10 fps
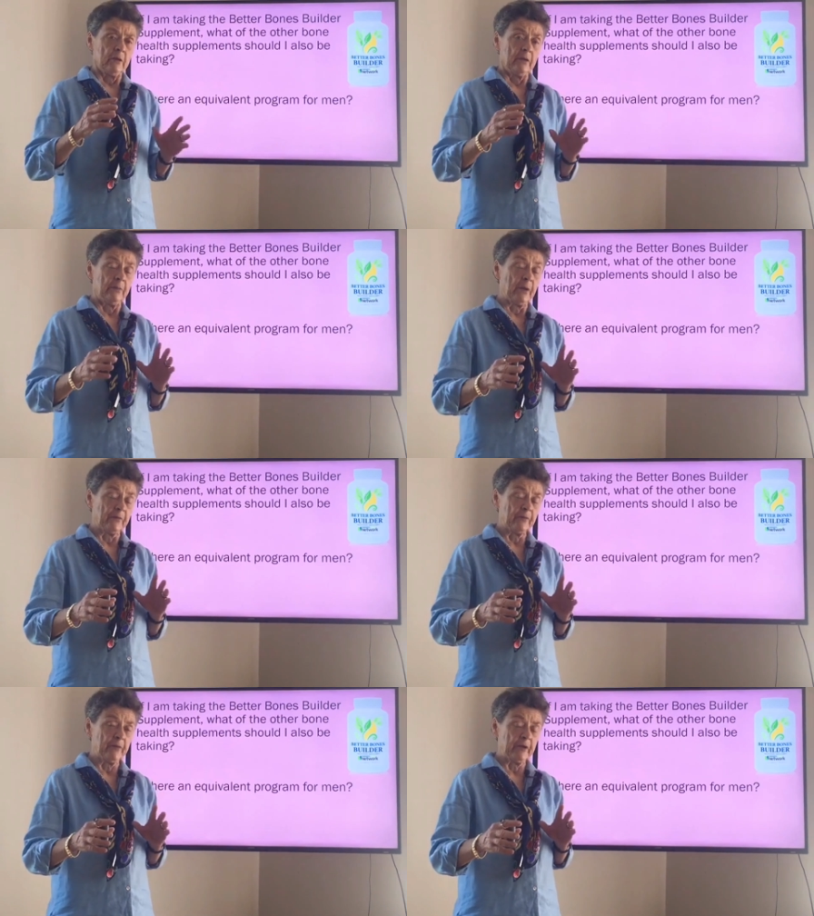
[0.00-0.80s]
the
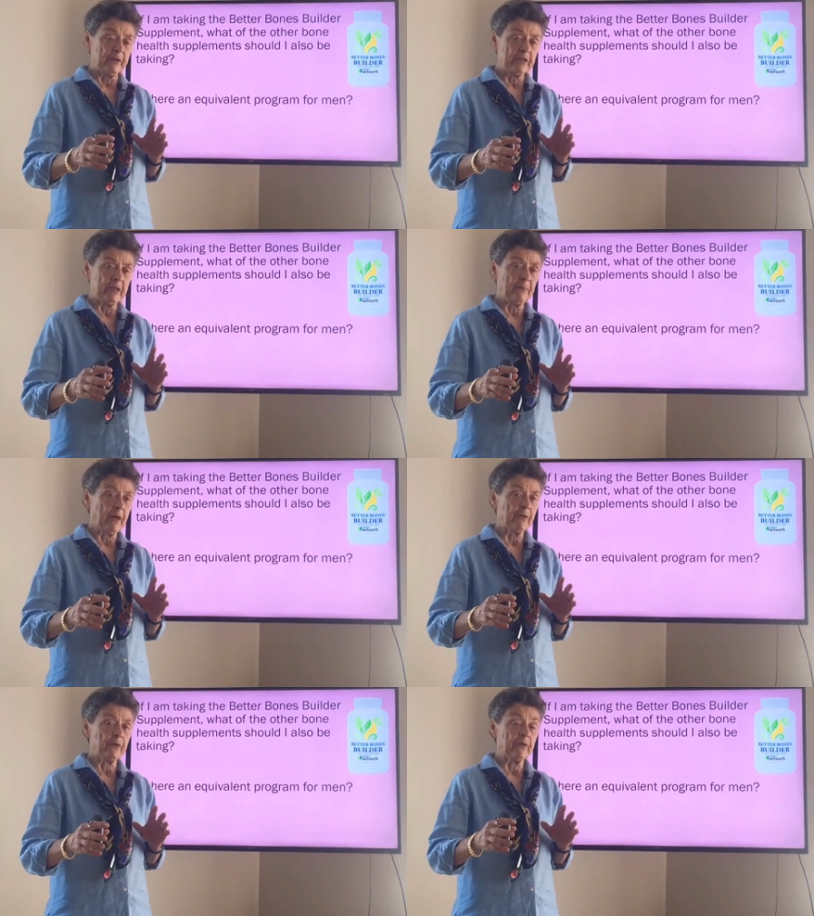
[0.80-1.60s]
buffered vitamin C
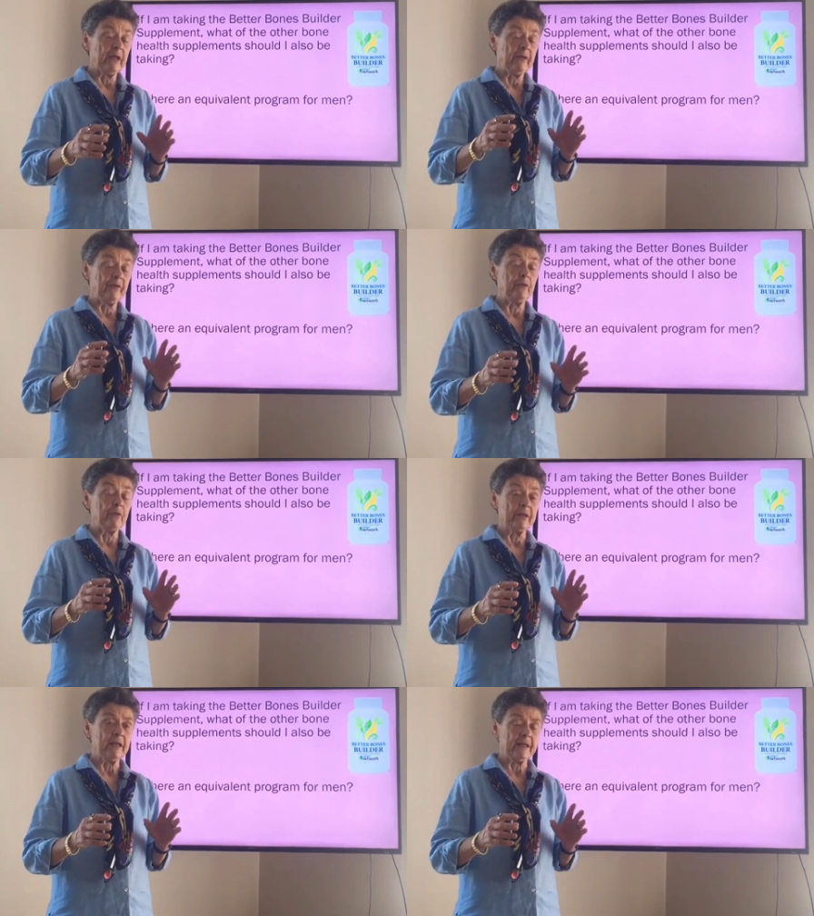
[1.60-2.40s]
powder, if you
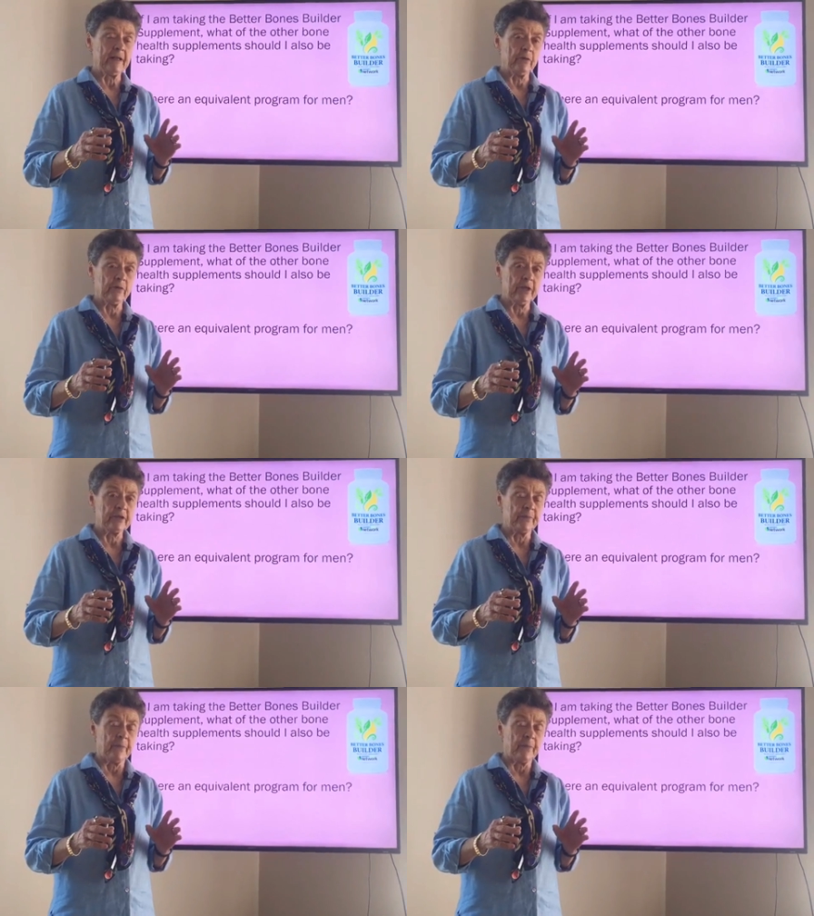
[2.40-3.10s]
cannot alkalize.